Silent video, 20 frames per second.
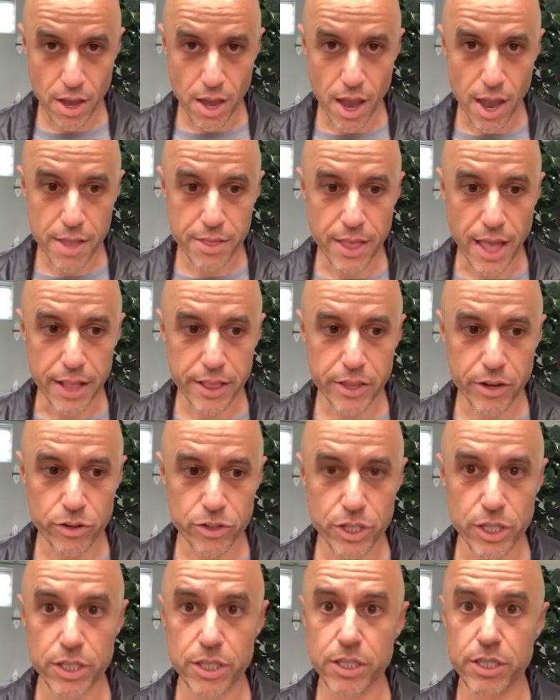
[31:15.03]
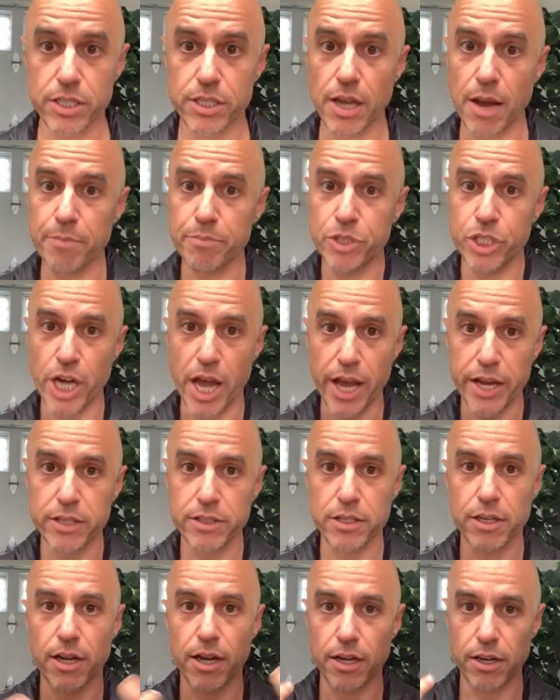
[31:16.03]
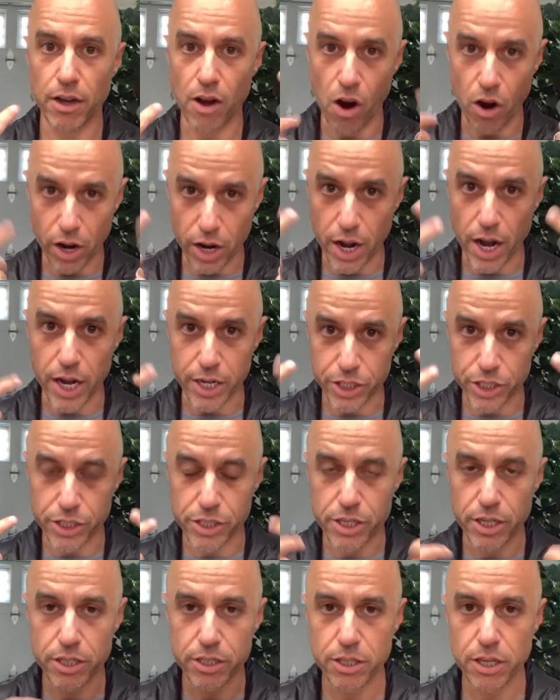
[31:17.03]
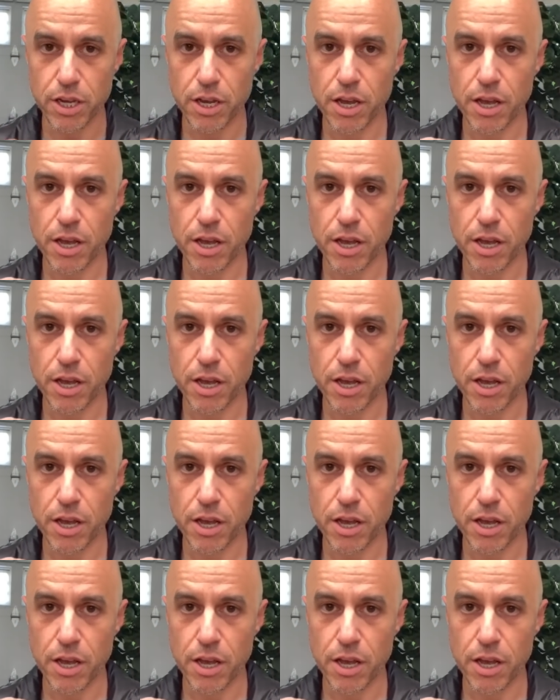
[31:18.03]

and that there's a subject, our consciousness,